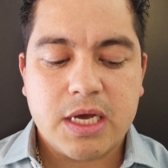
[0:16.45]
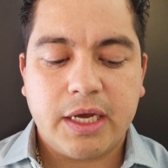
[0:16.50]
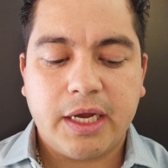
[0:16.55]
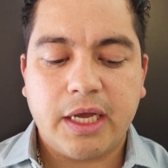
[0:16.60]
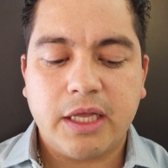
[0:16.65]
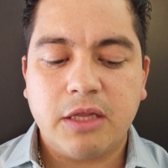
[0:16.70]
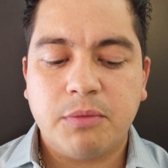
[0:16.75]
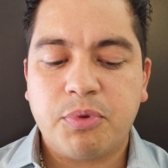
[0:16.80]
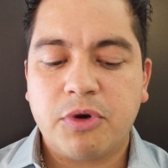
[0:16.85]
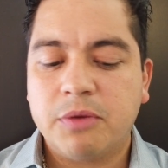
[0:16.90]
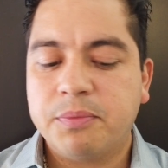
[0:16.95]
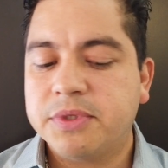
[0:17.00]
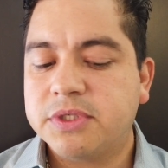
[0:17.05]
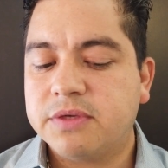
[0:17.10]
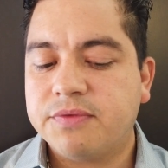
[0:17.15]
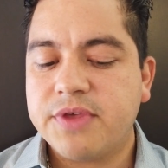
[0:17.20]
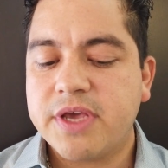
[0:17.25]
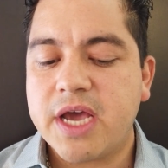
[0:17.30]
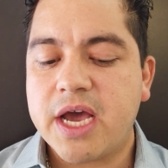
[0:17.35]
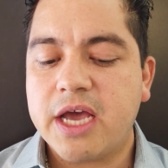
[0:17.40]
Again, the
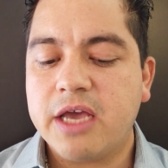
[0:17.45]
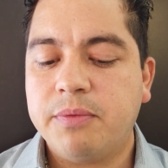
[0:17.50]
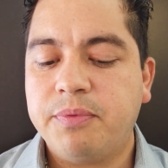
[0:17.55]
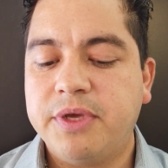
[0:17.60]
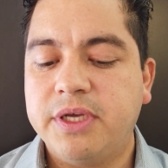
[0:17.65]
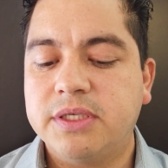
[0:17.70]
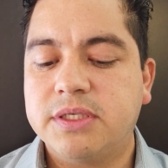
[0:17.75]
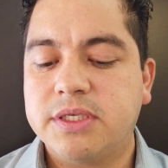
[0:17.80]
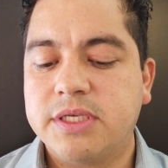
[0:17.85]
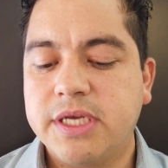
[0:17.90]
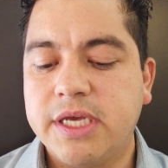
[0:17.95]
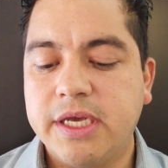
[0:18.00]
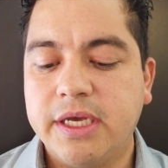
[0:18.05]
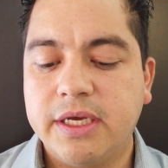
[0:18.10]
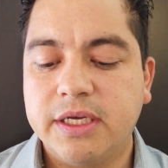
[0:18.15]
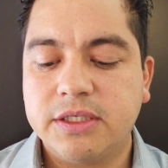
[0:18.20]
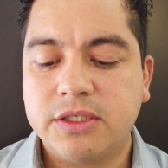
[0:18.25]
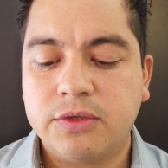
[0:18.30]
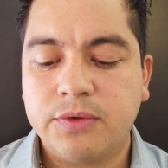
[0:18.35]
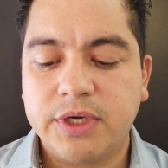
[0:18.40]
purpose of the
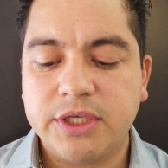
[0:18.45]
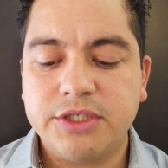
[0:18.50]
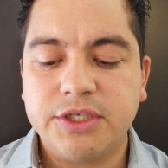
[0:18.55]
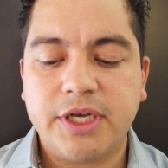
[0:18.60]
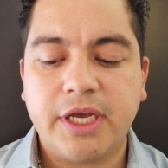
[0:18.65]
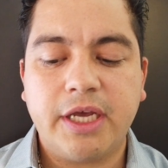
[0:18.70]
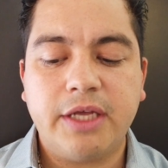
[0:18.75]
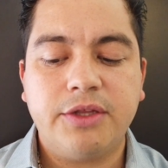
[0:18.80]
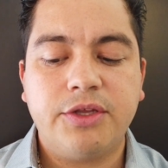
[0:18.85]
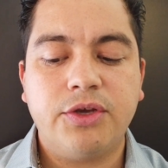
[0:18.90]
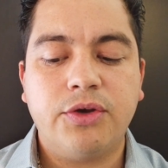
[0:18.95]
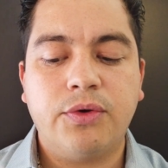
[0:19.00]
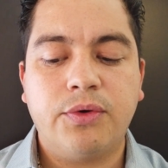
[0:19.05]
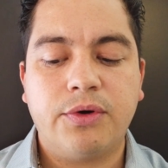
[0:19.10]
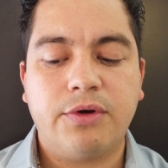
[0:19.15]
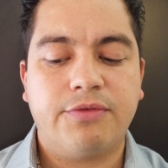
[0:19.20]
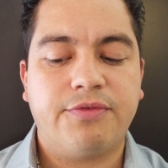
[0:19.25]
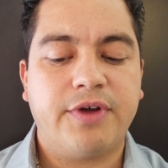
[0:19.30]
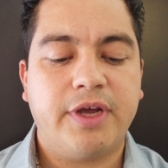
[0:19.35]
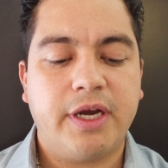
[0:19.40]
IPC is to educate the
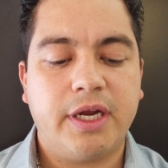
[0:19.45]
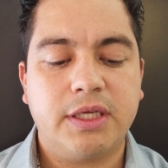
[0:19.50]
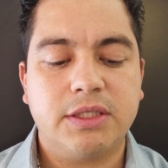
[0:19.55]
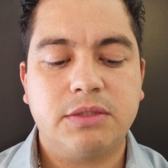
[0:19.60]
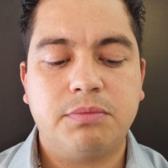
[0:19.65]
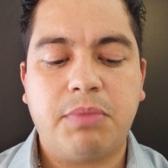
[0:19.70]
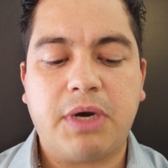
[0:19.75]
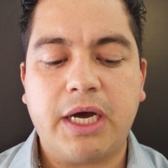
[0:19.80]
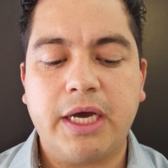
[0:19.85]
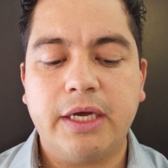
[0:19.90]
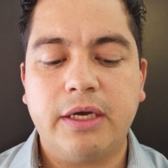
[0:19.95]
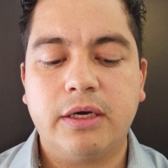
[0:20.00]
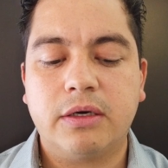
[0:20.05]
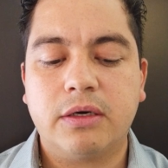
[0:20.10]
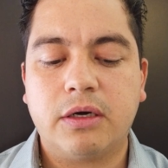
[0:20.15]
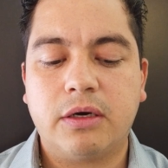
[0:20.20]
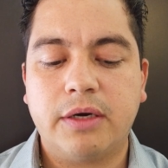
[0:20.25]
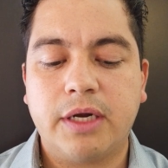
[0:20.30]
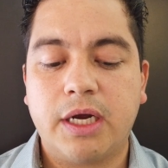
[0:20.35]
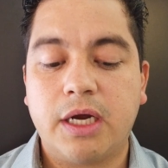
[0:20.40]
owner finance
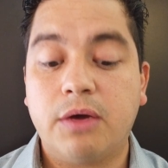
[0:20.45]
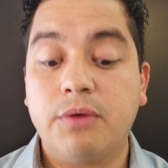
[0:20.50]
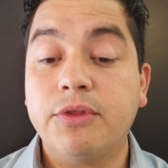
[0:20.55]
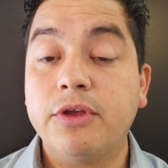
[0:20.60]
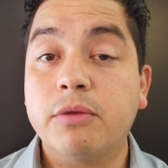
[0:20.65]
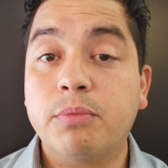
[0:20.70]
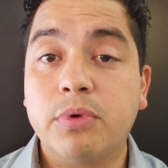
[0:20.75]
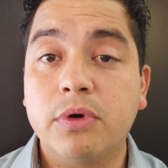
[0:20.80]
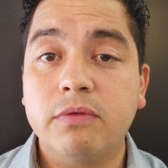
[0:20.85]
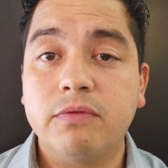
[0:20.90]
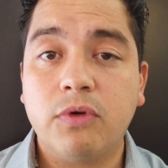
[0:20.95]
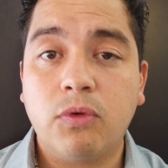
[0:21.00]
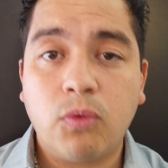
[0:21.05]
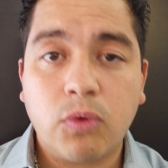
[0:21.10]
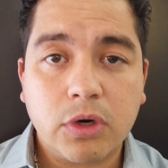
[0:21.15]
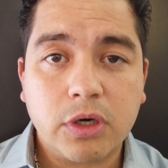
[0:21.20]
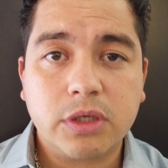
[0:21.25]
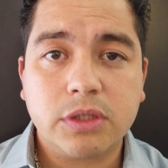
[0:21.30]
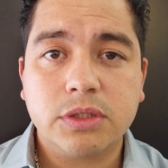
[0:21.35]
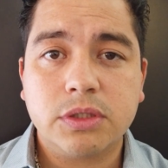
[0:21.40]
buyer on how the approval
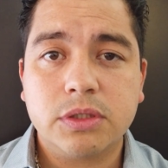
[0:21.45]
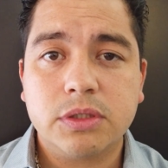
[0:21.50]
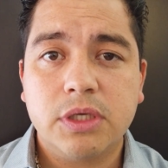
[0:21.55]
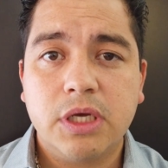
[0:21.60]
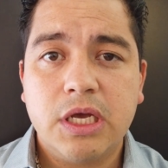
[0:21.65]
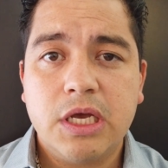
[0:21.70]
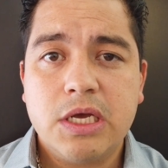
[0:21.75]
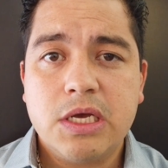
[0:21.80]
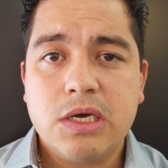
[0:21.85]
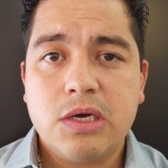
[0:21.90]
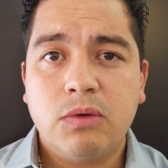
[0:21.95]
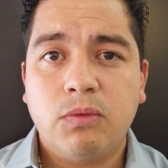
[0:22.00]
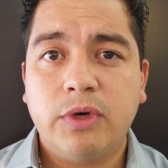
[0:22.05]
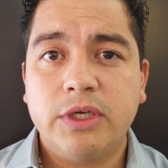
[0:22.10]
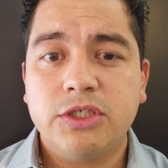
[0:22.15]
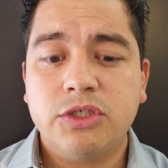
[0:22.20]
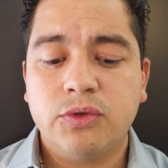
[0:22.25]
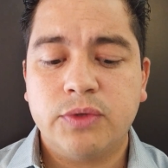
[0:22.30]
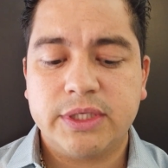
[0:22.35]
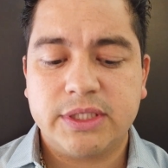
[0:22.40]
works,
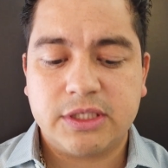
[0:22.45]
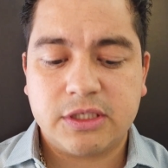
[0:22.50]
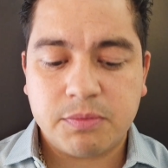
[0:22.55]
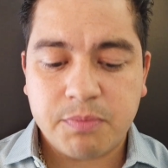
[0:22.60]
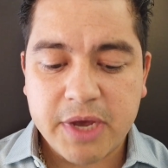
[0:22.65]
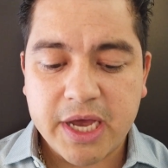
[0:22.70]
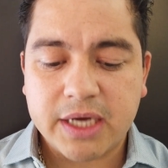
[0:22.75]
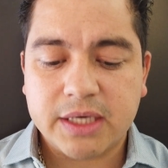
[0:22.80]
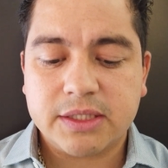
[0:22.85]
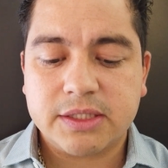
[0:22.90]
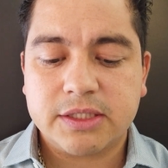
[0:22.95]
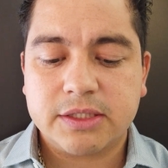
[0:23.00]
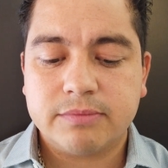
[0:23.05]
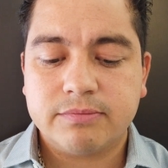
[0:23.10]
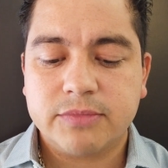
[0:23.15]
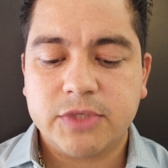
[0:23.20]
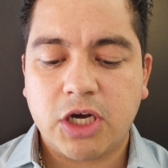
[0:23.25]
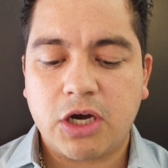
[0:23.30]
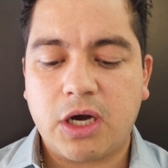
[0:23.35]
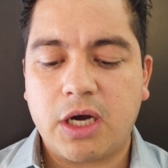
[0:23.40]
what to expect,
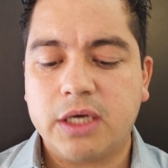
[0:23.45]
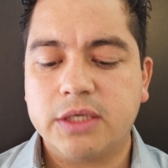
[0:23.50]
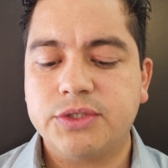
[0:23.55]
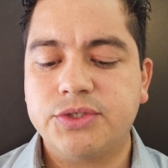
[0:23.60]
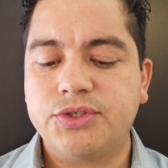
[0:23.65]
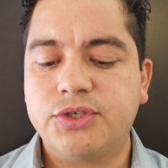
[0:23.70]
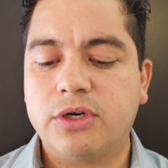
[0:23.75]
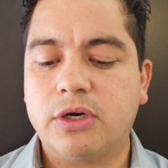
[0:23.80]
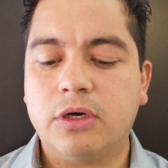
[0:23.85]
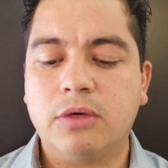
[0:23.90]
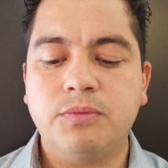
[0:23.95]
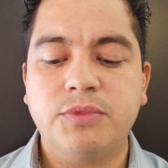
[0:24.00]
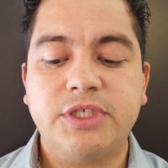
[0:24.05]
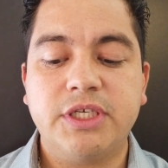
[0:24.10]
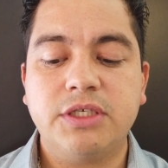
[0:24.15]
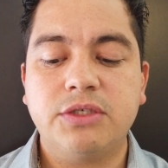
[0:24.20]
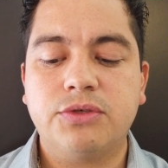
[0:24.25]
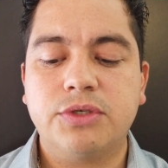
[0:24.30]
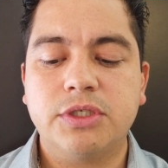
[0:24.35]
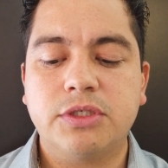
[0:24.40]
costs, terms,
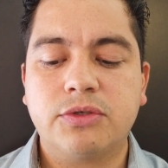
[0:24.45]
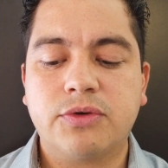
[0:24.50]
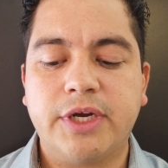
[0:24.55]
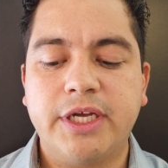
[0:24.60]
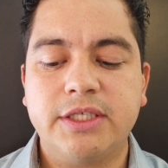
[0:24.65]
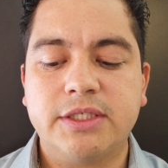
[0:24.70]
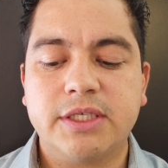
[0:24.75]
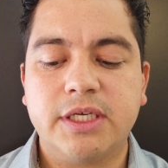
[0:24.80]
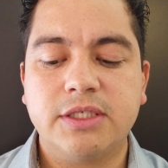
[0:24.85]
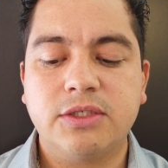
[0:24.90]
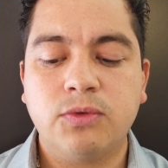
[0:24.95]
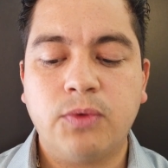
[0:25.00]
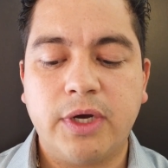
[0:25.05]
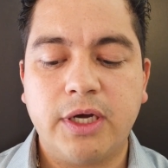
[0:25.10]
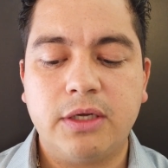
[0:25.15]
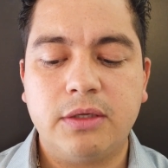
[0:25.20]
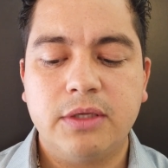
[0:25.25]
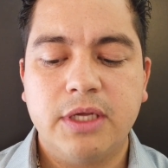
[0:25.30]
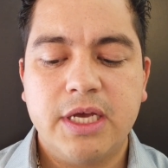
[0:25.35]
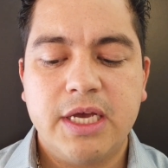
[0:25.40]
interest rates, as
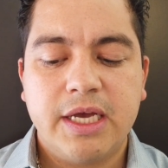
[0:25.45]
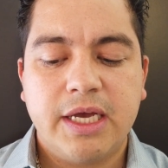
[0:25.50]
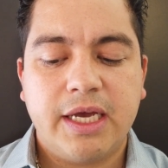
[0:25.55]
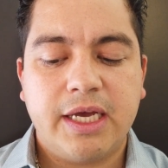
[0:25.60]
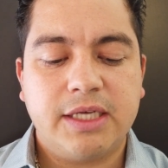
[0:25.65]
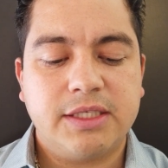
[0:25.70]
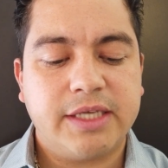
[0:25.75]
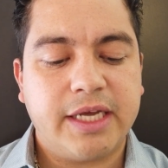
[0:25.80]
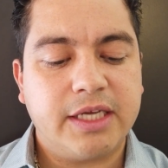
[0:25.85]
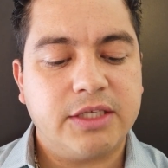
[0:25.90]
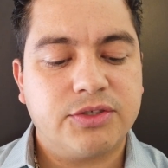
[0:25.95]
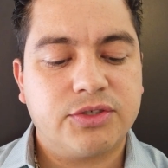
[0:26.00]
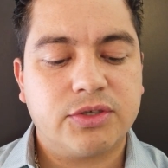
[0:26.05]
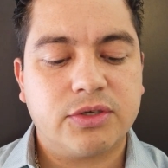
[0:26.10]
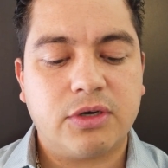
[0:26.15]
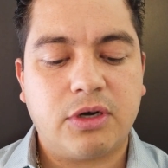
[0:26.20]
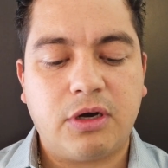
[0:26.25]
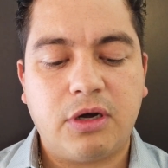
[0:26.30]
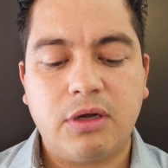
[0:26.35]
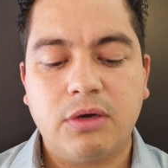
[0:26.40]
well as
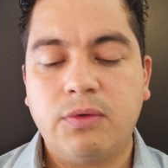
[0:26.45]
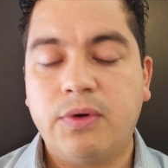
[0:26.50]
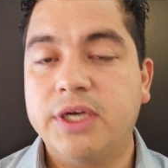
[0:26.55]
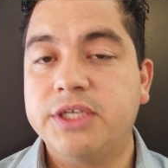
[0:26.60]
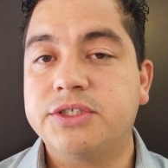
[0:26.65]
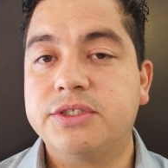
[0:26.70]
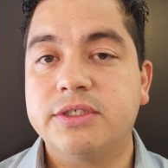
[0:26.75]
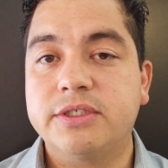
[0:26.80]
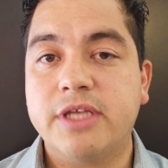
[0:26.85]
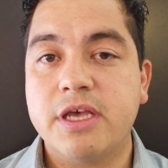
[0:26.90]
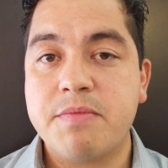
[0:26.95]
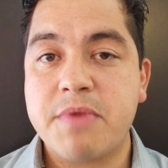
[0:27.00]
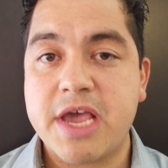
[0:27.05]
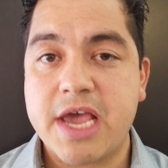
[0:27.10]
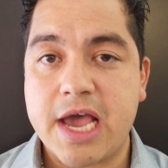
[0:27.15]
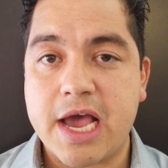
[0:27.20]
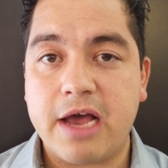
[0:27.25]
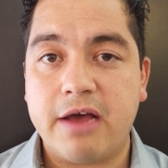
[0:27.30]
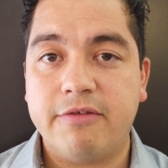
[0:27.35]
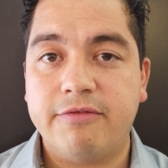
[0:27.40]
answer all questions they may
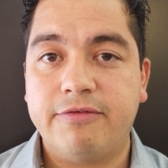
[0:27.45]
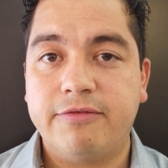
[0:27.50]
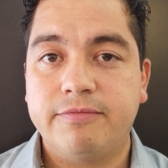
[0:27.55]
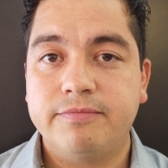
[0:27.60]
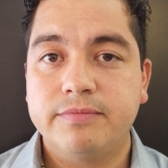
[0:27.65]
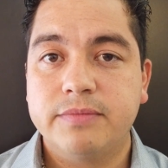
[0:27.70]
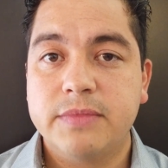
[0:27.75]
have.